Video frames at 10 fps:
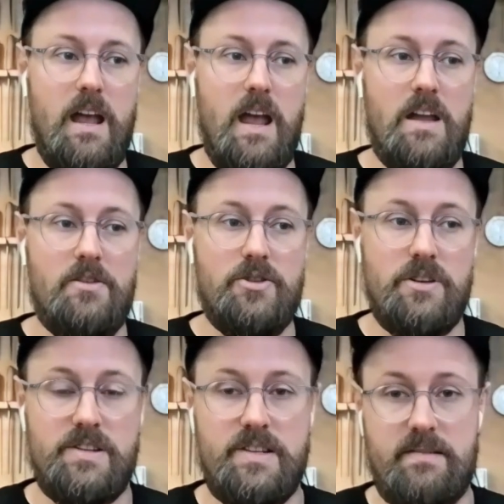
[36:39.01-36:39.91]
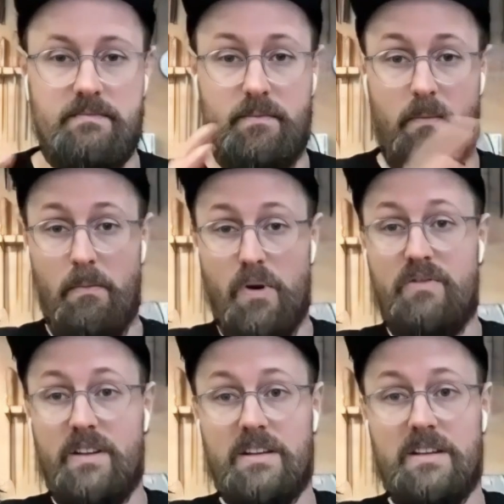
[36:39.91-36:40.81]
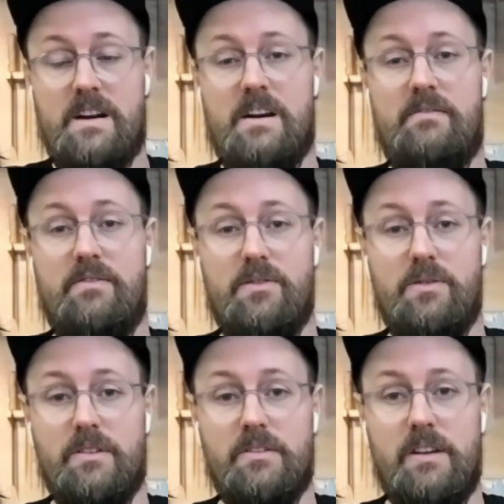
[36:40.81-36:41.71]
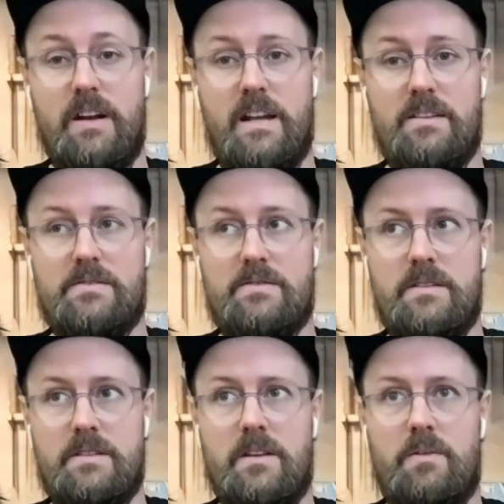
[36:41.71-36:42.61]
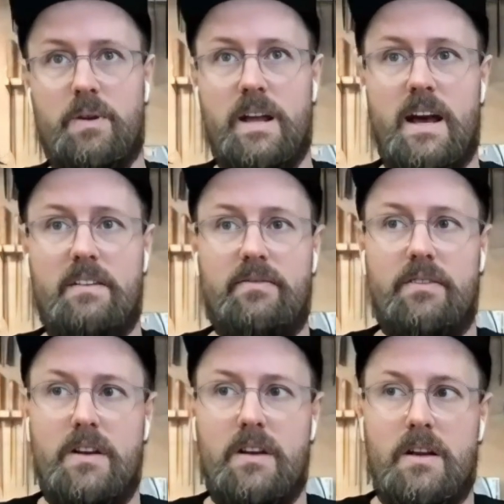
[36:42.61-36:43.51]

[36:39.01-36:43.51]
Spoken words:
in just moving the guitar forward. And we have